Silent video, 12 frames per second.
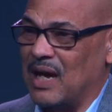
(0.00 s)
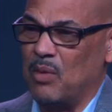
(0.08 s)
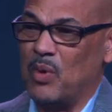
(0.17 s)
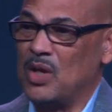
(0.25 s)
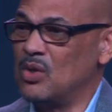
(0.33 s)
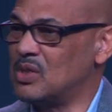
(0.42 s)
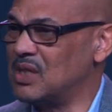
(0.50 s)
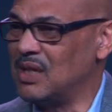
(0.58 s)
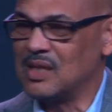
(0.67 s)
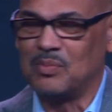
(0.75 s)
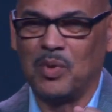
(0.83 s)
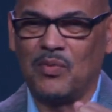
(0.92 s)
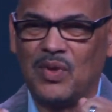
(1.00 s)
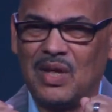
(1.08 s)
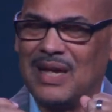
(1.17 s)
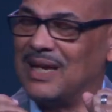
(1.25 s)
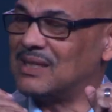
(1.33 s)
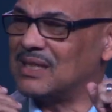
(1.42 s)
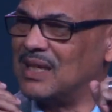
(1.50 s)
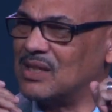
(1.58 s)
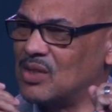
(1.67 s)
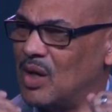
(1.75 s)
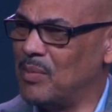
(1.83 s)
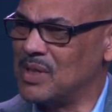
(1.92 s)
and when you see this movie,
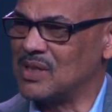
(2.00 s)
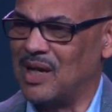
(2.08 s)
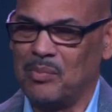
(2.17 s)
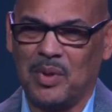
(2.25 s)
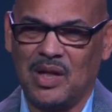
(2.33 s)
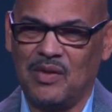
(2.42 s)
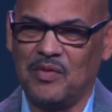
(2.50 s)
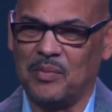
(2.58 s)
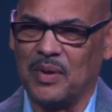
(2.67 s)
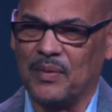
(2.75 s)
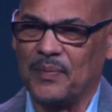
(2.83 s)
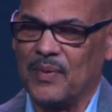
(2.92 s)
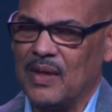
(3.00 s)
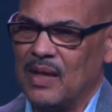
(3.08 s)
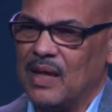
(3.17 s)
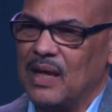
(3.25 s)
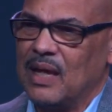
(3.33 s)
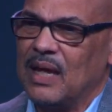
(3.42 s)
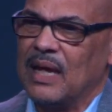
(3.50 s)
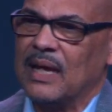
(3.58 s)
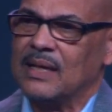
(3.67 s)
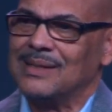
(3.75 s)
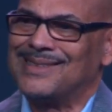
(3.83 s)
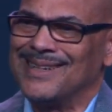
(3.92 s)
it's almost unbelievable.
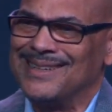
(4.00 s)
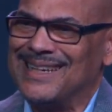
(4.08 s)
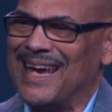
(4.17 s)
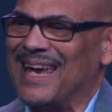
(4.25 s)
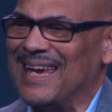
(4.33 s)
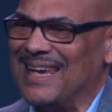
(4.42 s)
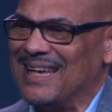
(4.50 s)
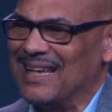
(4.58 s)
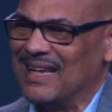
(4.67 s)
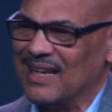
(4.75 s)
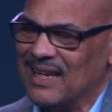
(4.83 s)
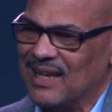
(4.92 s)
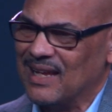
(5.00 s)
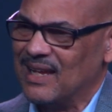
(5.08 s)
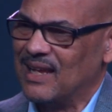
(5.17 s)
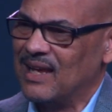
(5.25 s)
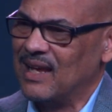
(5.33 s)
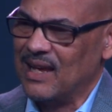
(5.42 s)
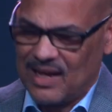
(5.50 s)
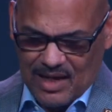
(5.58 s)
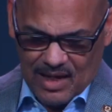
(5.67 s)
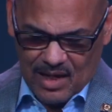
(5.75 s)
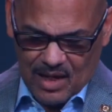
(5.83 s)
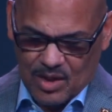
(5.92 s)
Today,
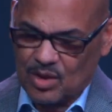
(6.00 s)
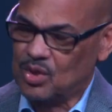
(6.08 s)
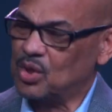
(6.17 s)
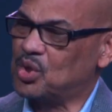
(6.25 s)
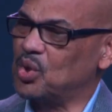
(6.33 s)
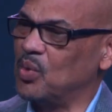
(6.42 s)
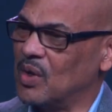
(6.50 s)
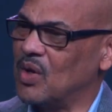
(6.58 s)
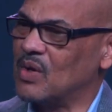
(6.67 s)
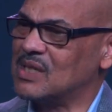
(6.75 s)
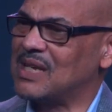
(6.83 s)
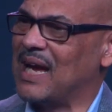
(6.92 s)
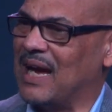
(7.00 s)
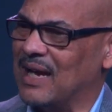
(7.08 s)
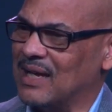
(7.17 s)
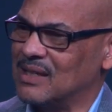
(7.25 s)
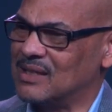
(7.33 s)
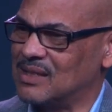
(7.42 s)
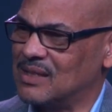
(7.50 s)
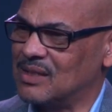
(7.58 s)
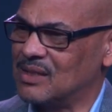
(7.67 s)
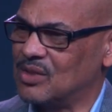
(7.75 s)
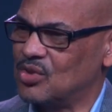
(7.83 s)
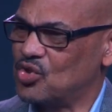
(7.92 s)
the two of those guys
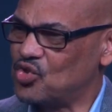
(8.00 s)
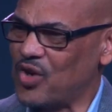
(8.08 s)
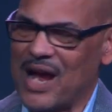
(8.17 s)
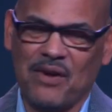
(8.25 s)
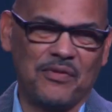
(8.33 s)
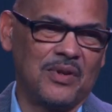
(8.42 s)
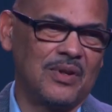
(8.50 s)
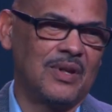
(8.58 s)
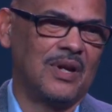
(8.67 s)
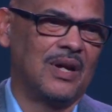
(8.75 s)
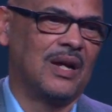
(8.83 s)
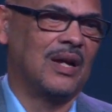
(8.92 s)
travel